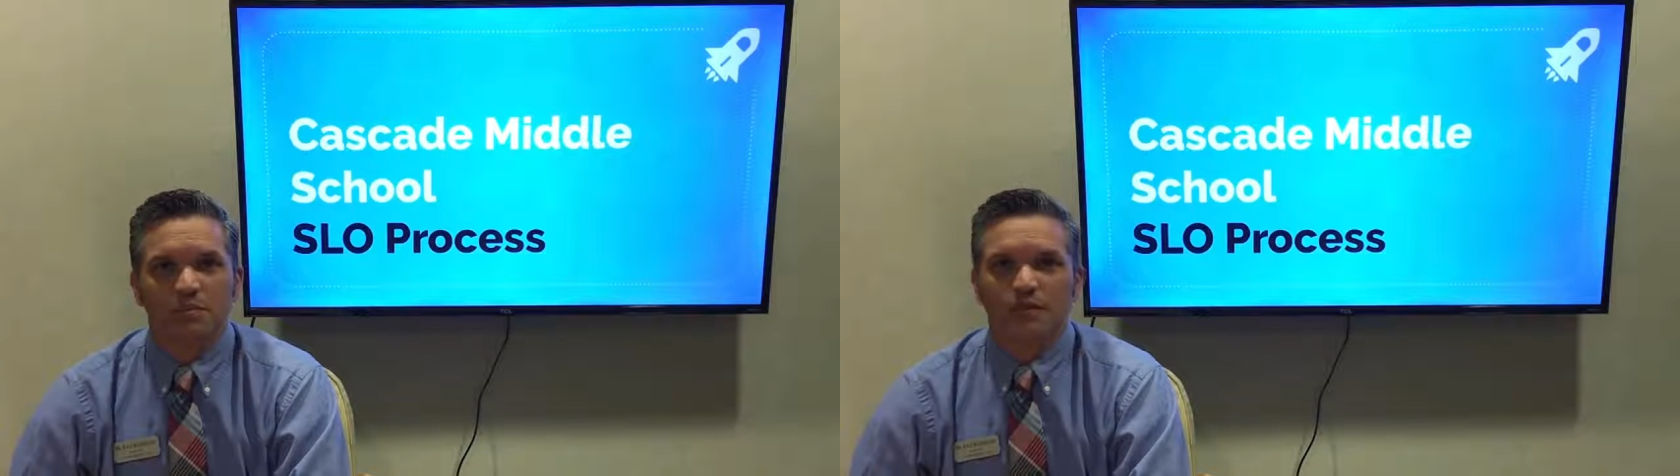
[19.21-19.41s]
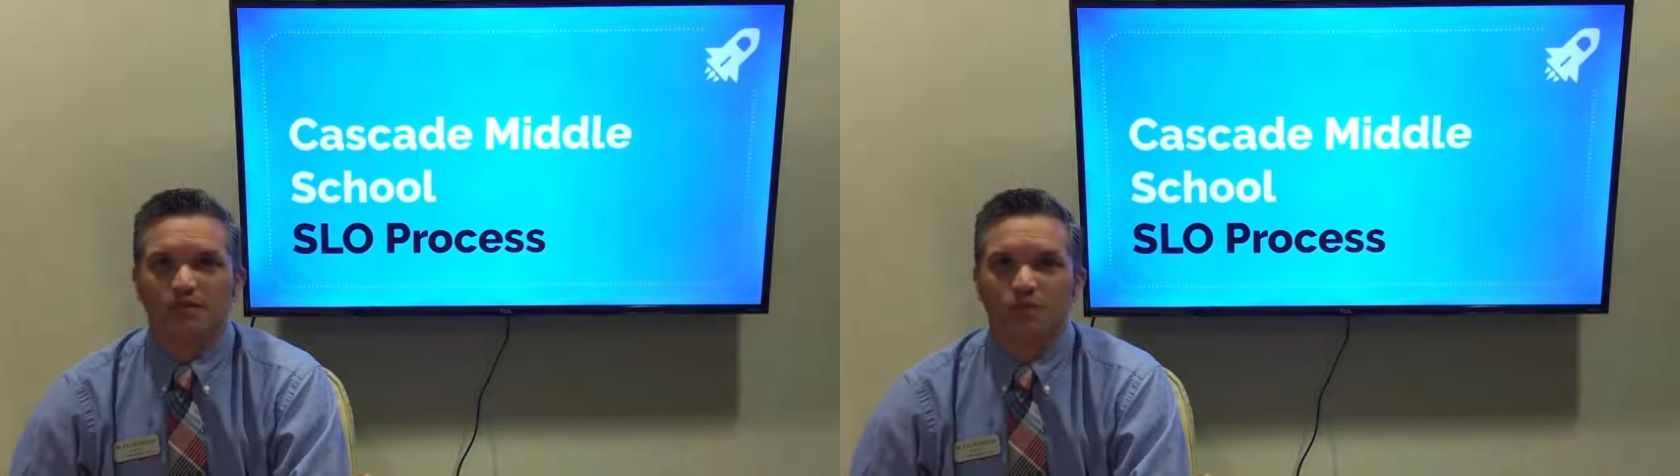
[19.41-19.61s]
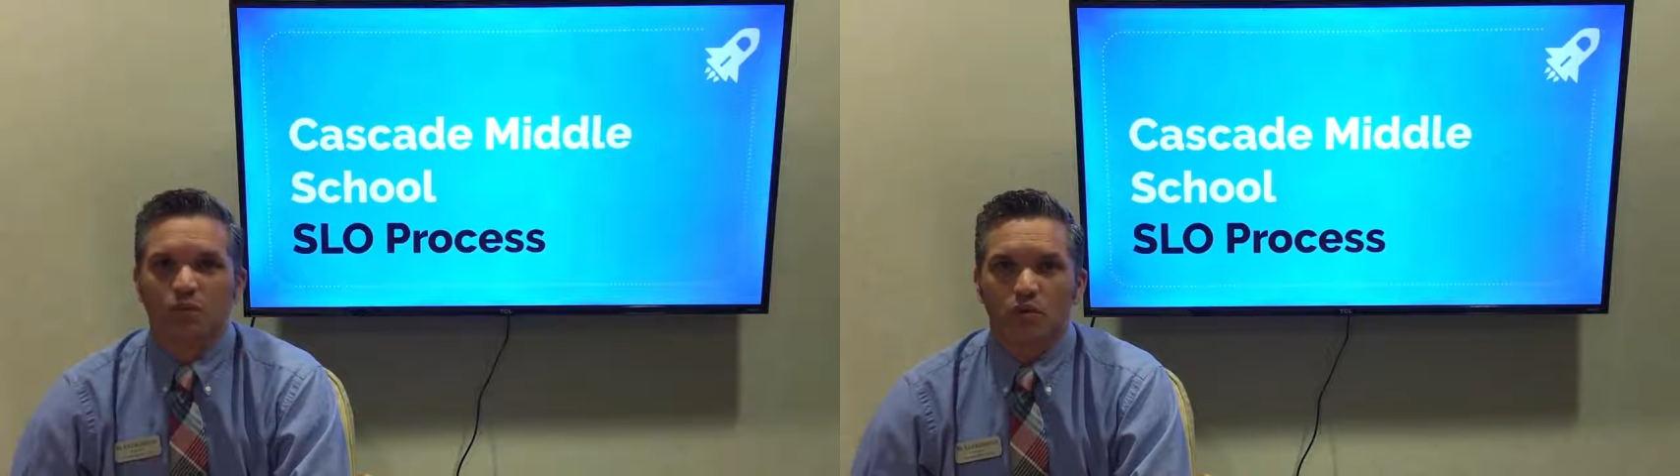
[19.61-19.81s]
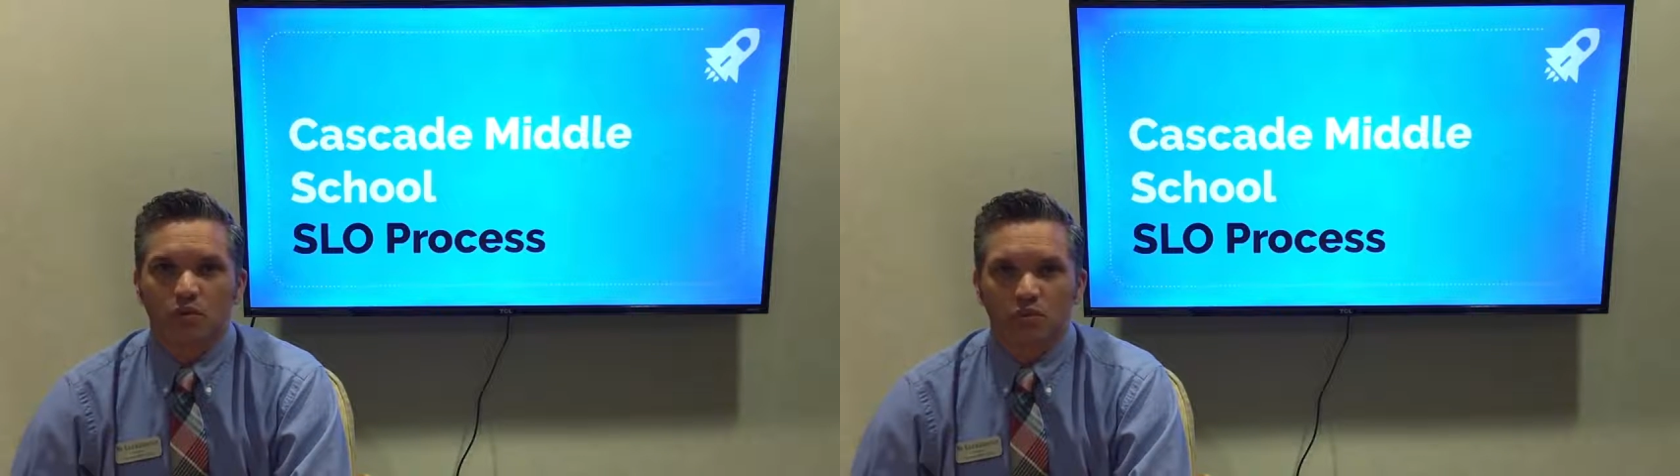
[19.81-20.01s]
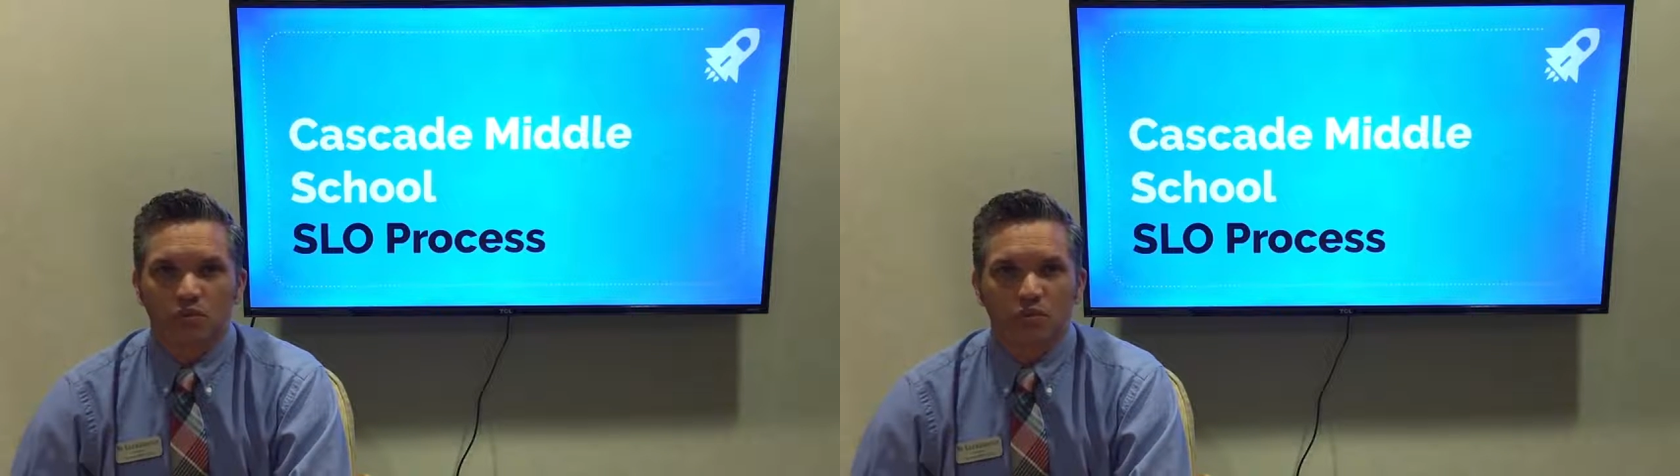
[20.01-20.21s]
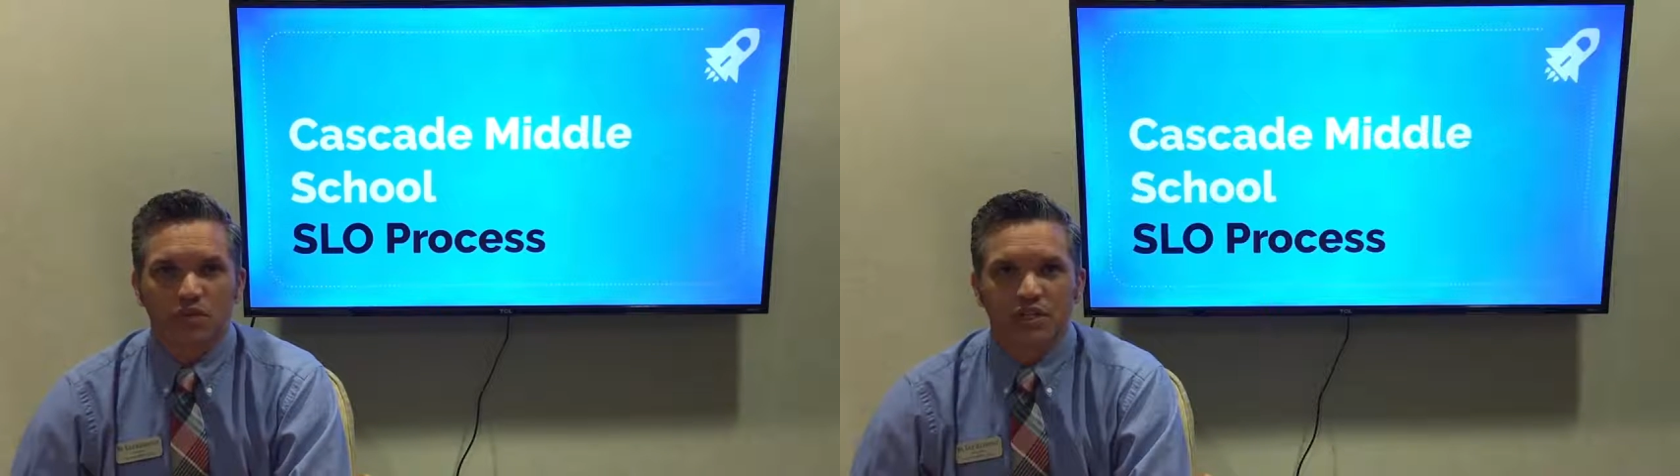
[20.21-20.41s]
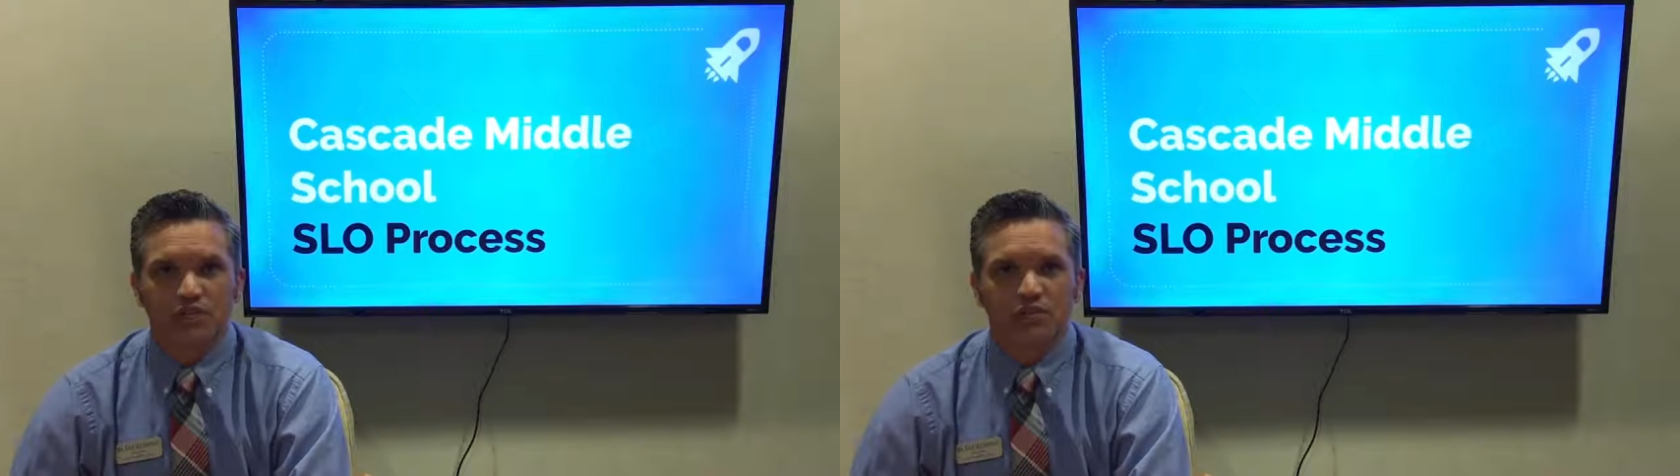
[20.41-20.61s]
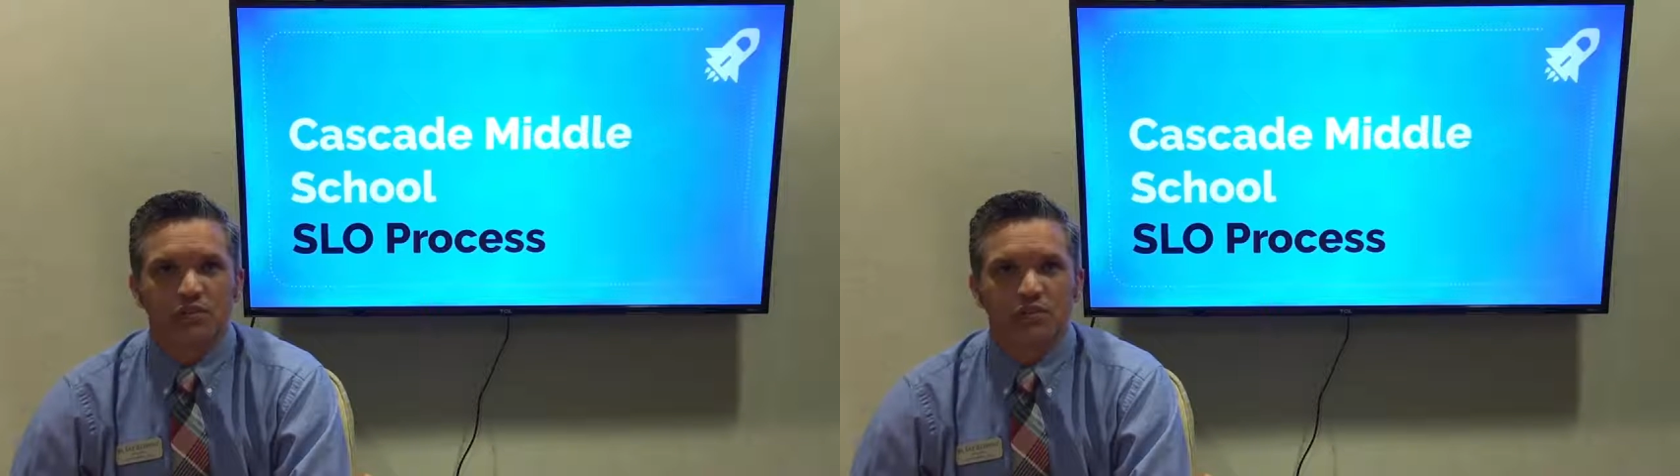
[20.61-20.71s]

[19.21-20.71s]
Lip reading: but for the majority of you,